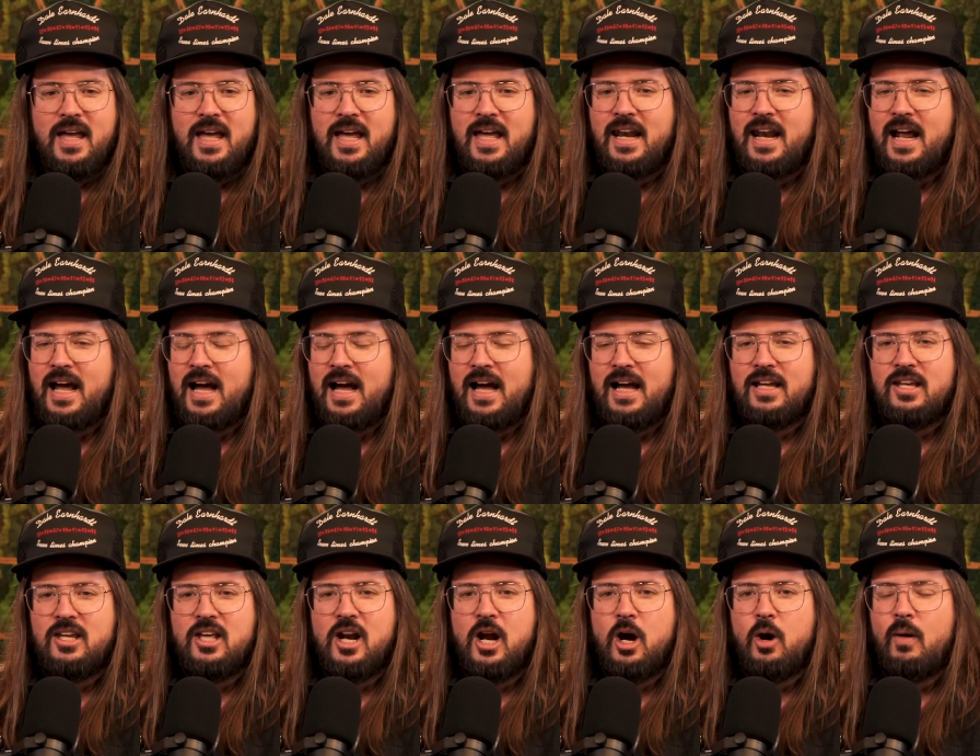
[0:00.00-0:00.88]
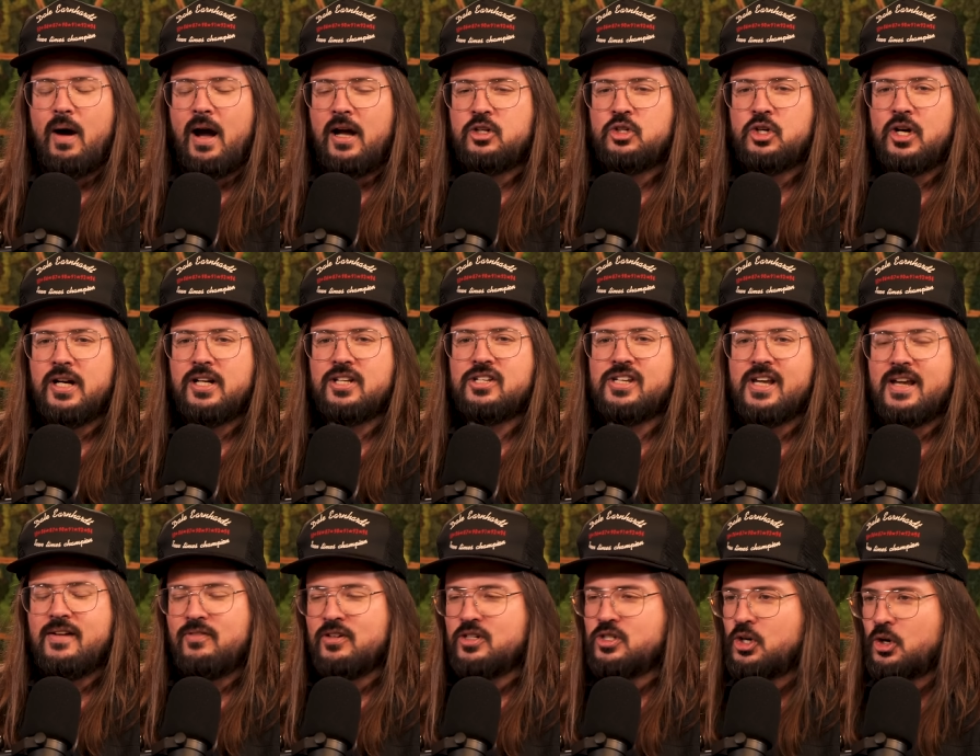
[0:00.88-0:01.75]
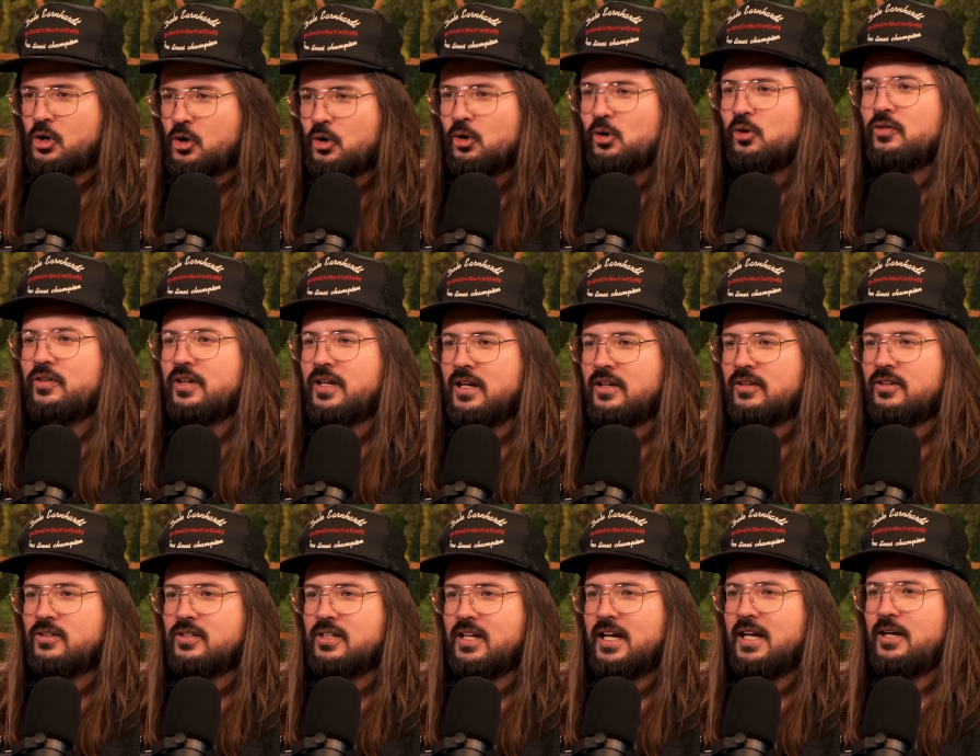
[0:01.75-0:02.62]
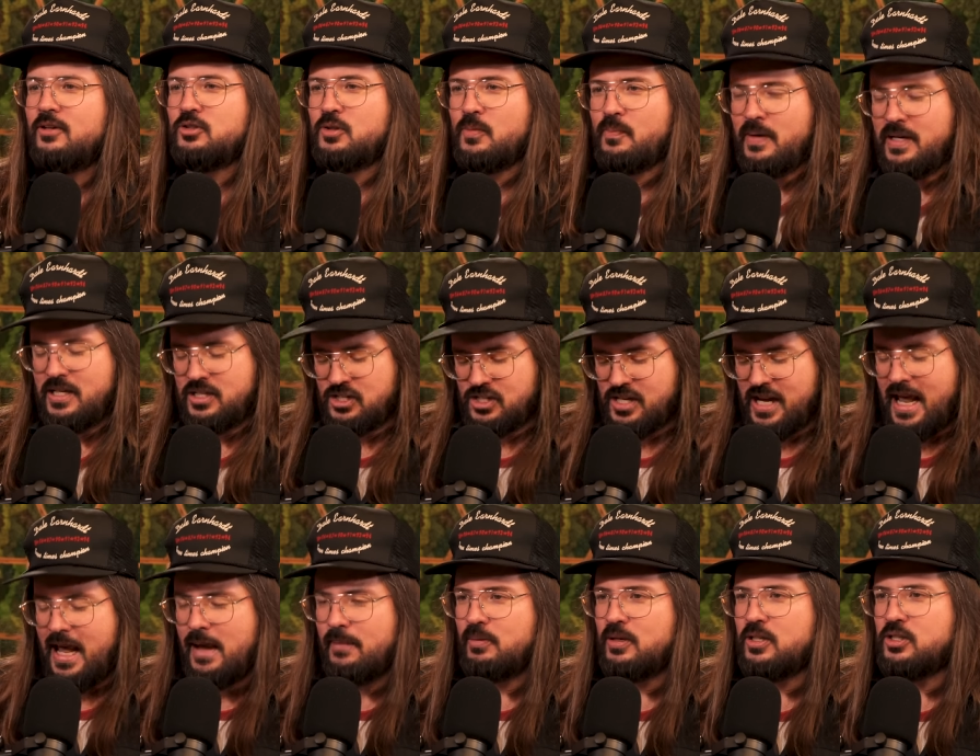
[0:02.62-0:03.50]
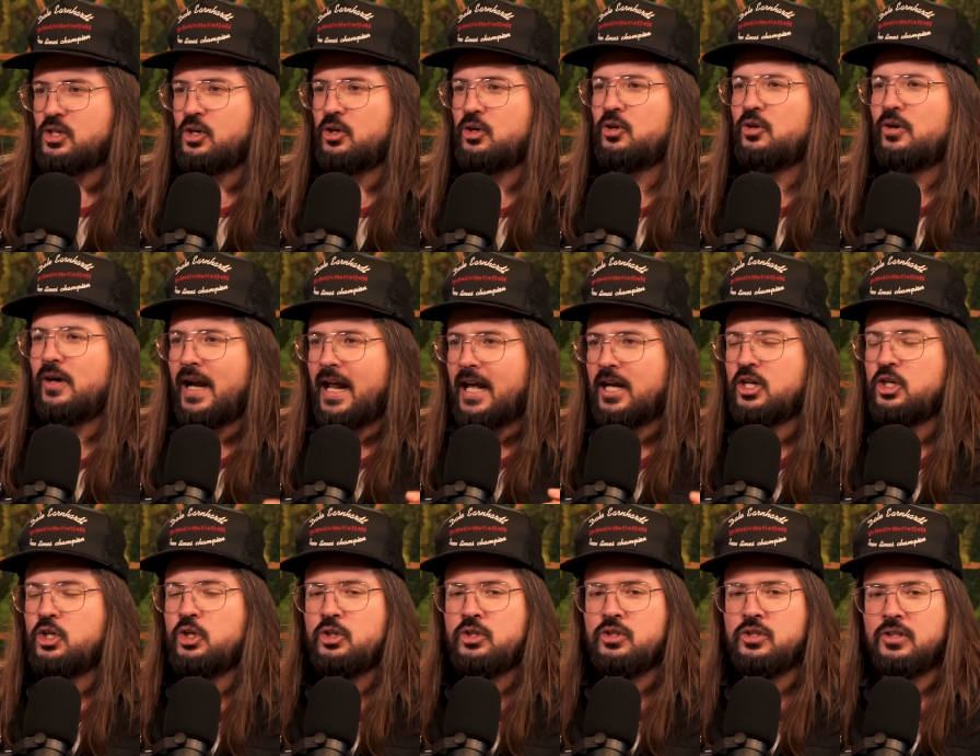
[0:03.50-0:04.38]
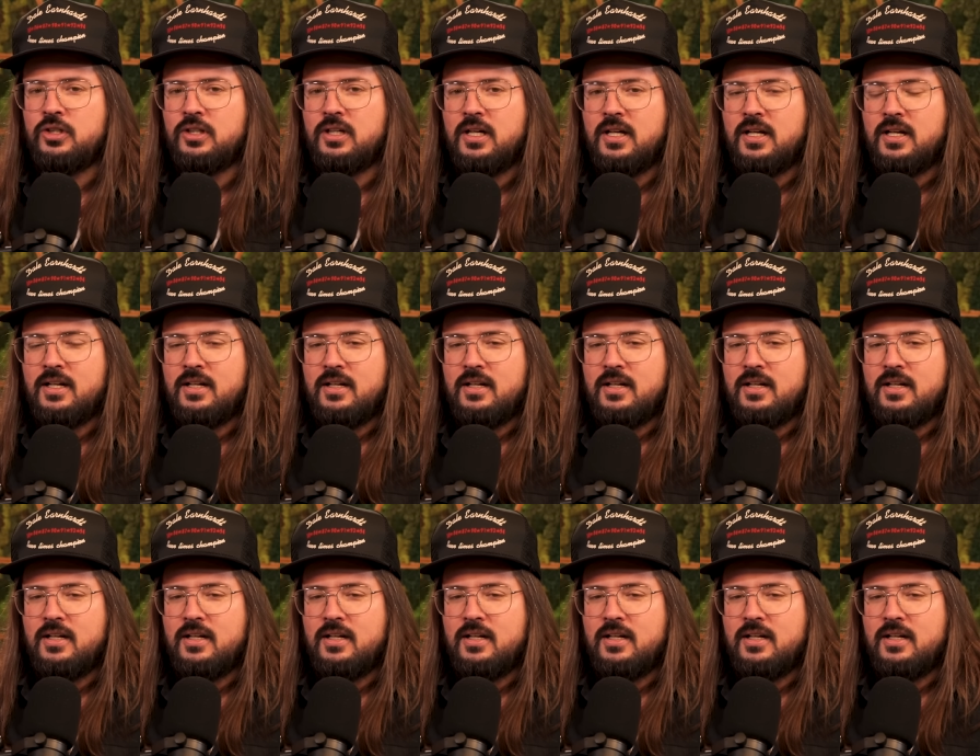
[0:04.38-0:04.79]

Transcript: And I tried to save a turtle the other day. It was a big snapping turtle, and I couldn't